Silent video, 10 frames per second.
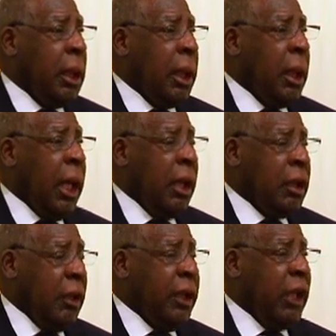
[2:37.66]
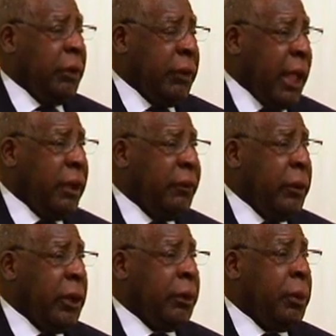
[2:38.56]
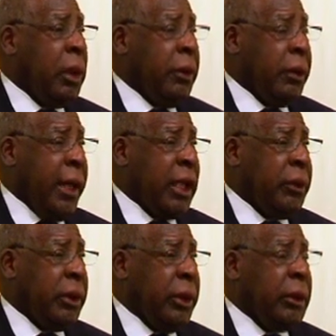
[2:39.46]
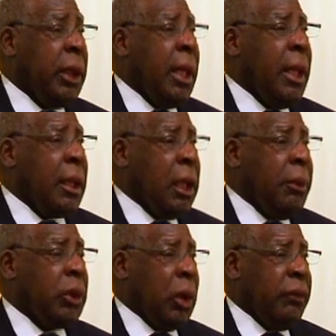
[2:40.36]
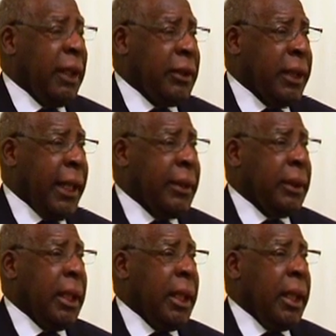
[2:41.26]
Our government has provided that for you as part of the tax returns coming to all of our sites,